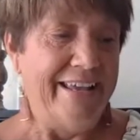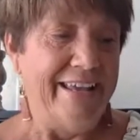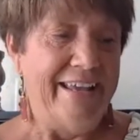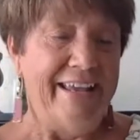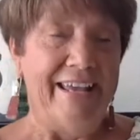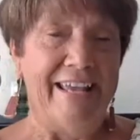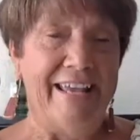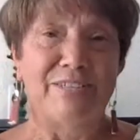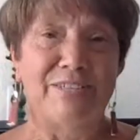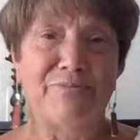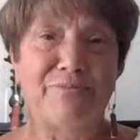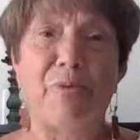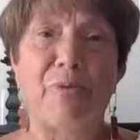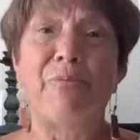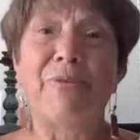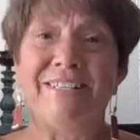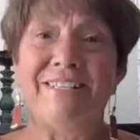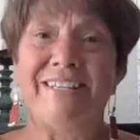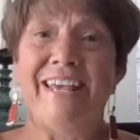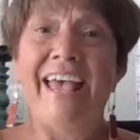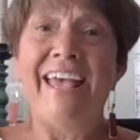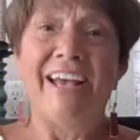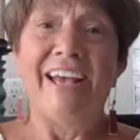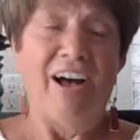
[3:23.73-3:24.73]
is what we
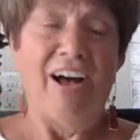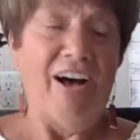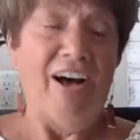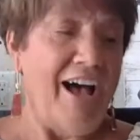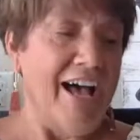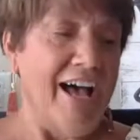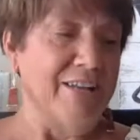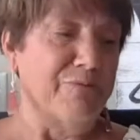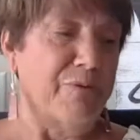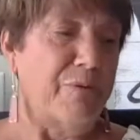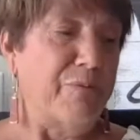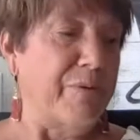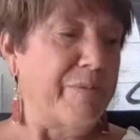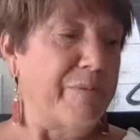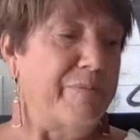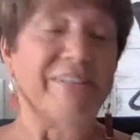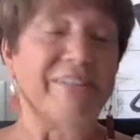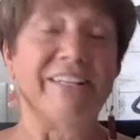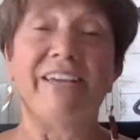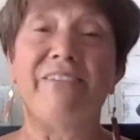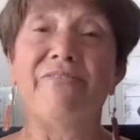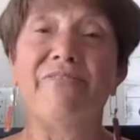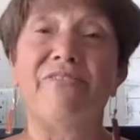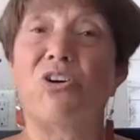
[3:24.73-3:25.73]
take on when we
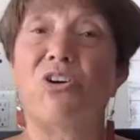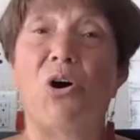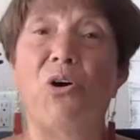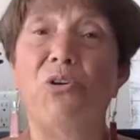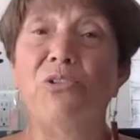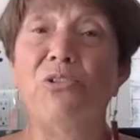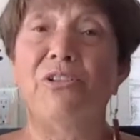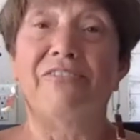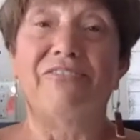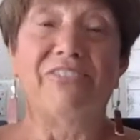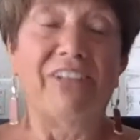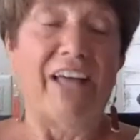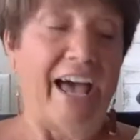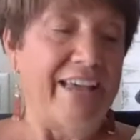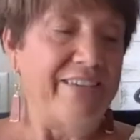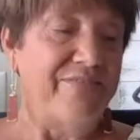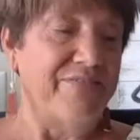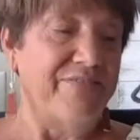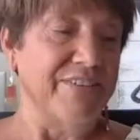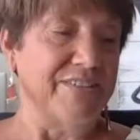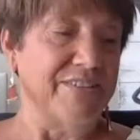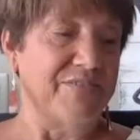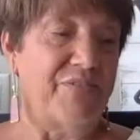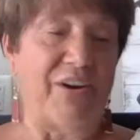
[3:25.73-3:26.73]
believe the goal of
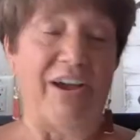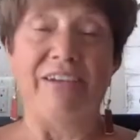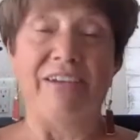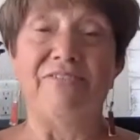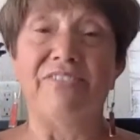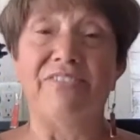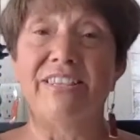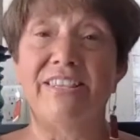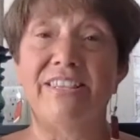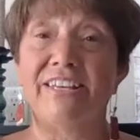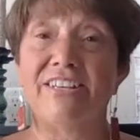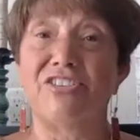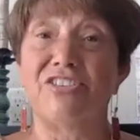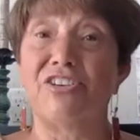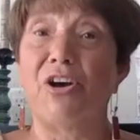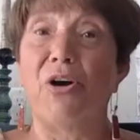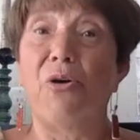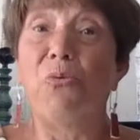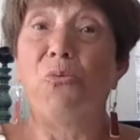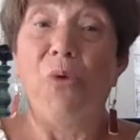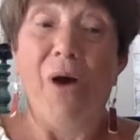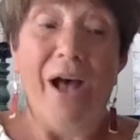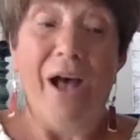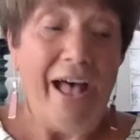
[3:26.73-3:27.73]
life is for everything to
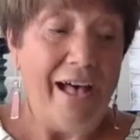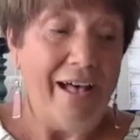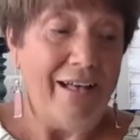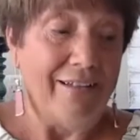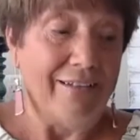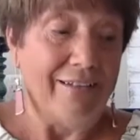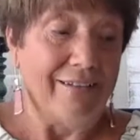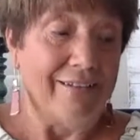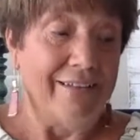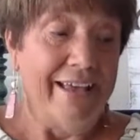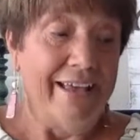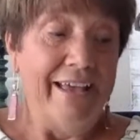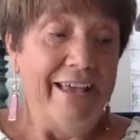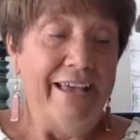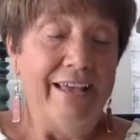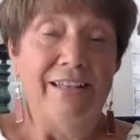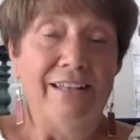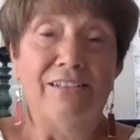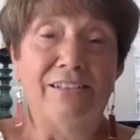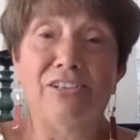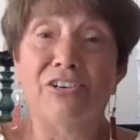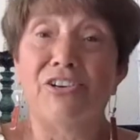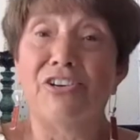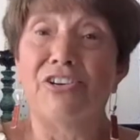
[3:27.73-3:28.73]
go well,
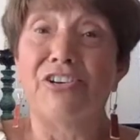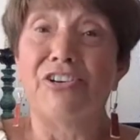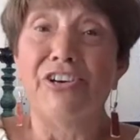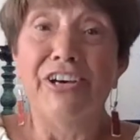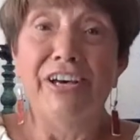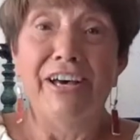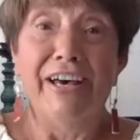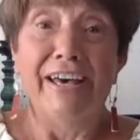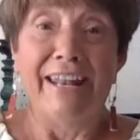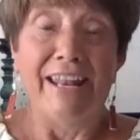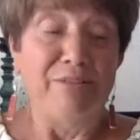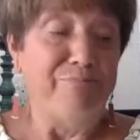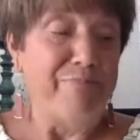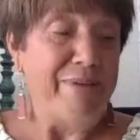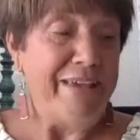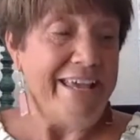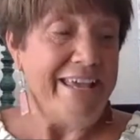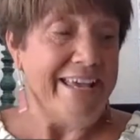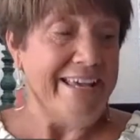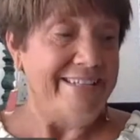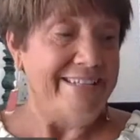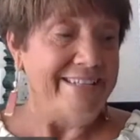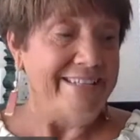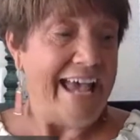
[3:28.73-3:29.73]
look good, and
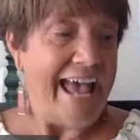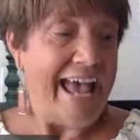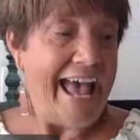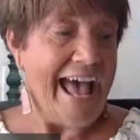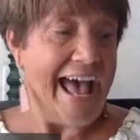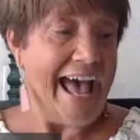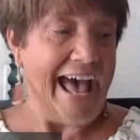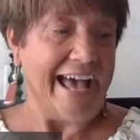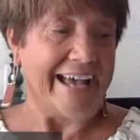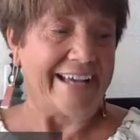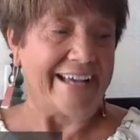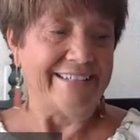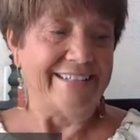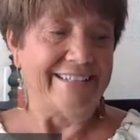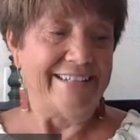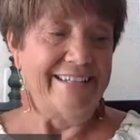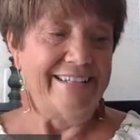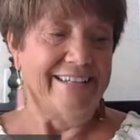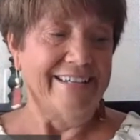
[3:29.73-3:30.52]
be intact.